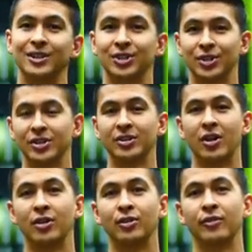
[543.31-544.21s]
and turning
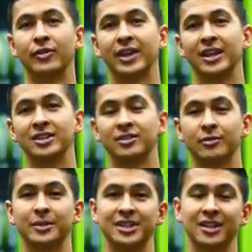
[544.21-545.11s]
on notifications
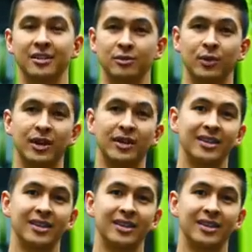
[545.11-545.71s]
for my channel as well,